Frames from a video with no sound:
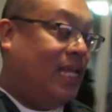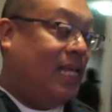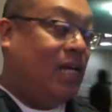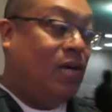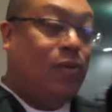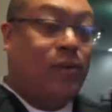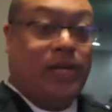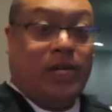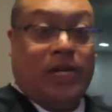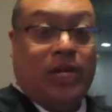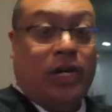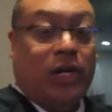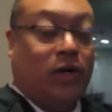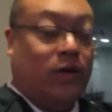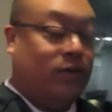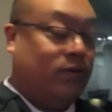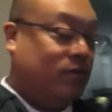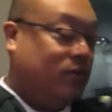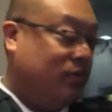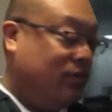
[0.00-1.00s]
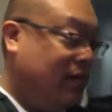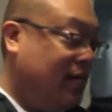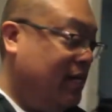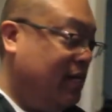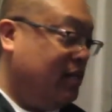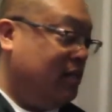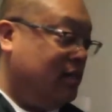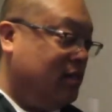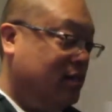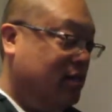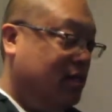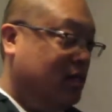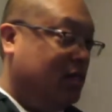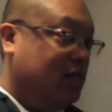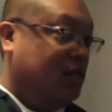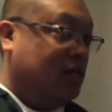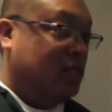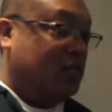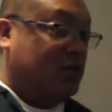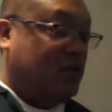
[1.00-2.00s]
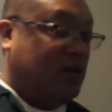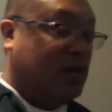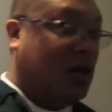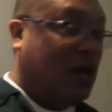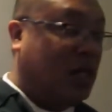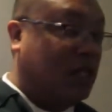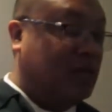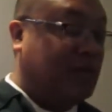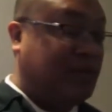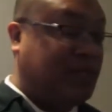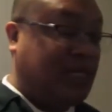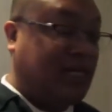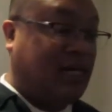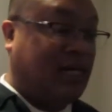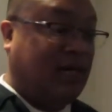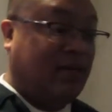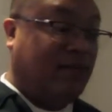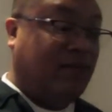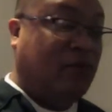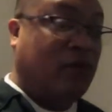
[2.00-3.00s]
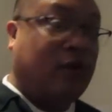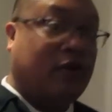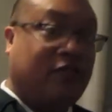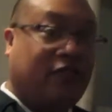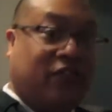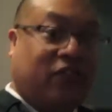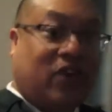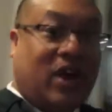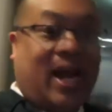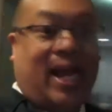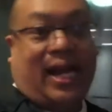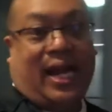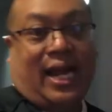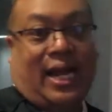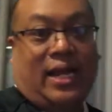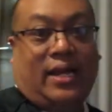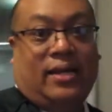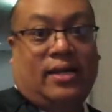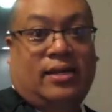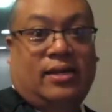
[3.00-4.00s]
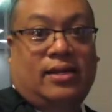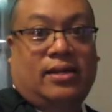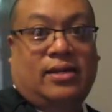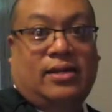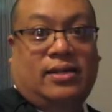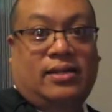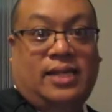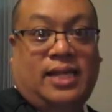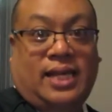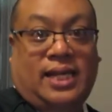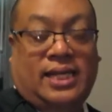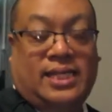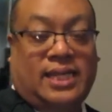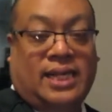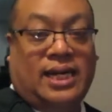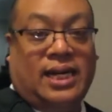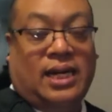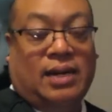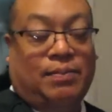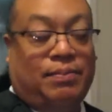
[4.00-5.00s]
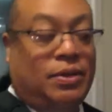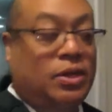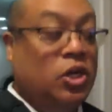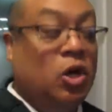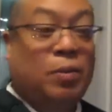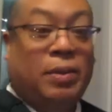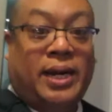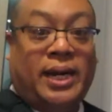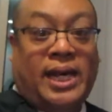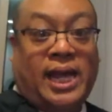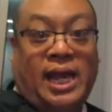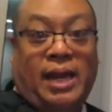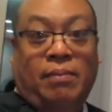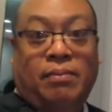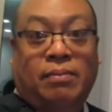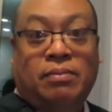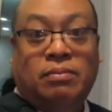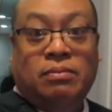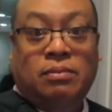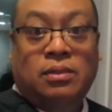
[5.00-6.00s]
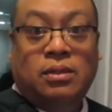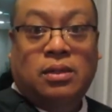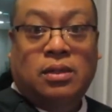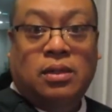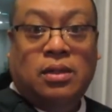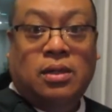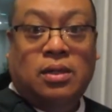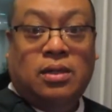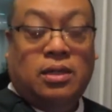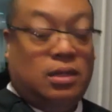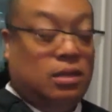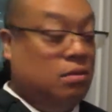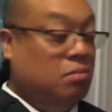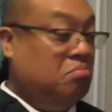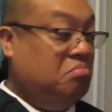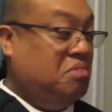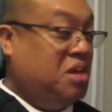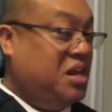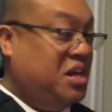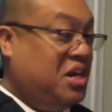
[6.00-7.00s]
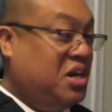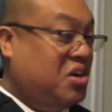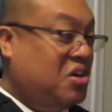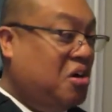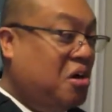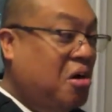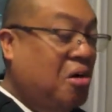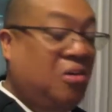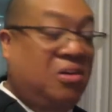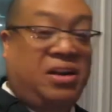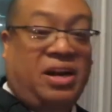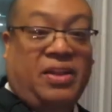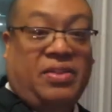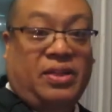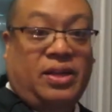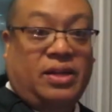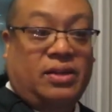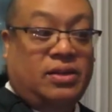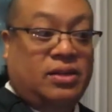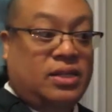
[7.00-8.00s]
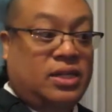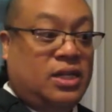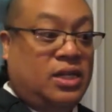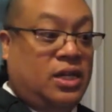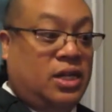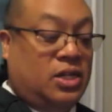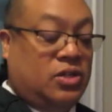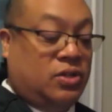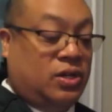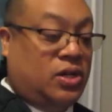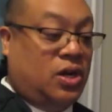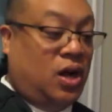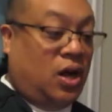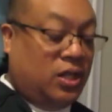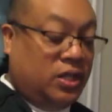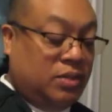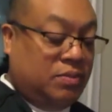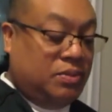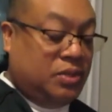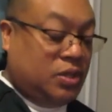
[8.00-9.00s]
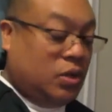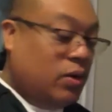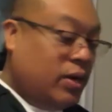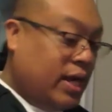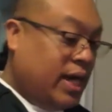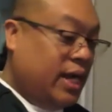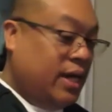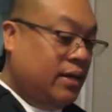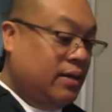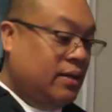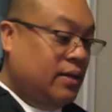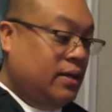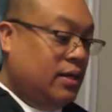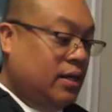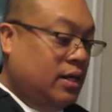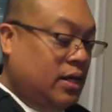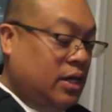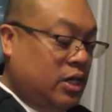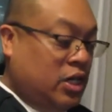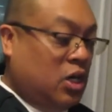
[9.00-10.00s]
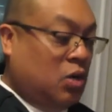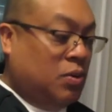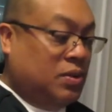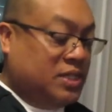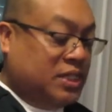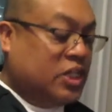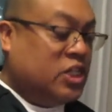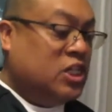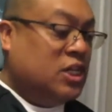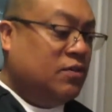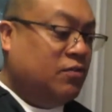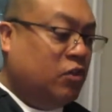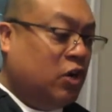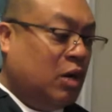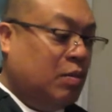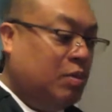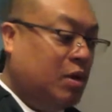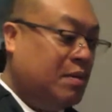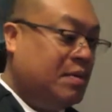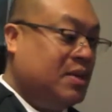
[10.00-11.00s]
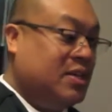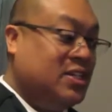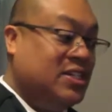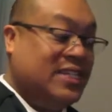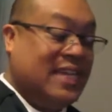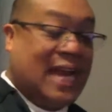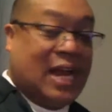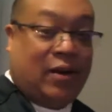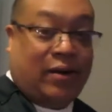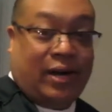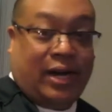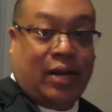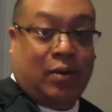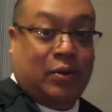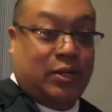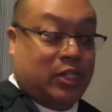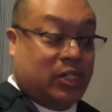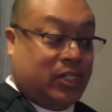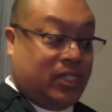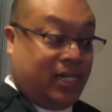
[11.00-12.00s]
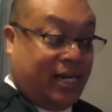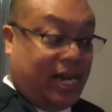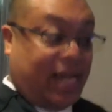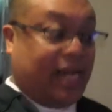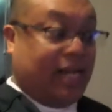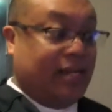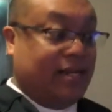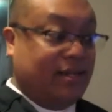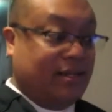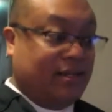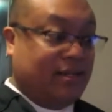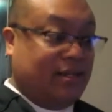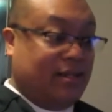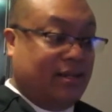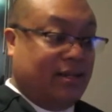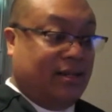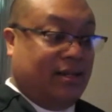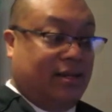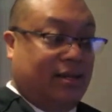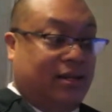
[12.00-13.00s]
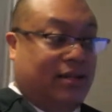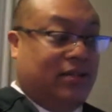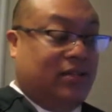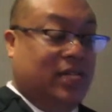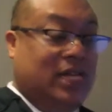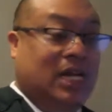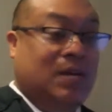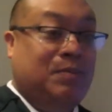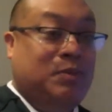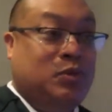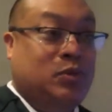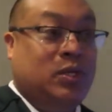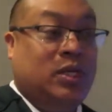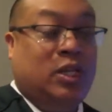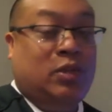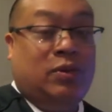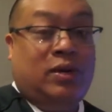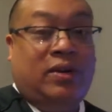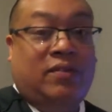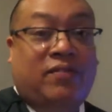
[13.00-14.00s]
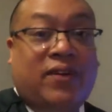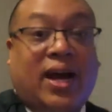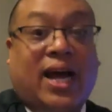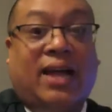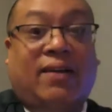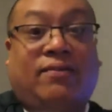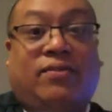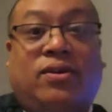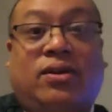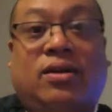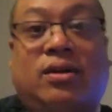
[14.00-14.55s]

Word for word: like a week ago, right? So I called them, set it up for Friday to get it set up. Nobody came. I didn't get a call or nothing. So I called them and said, okay, you know, we'll set you up for an appointment on Saturday, which is today, to come between three and five.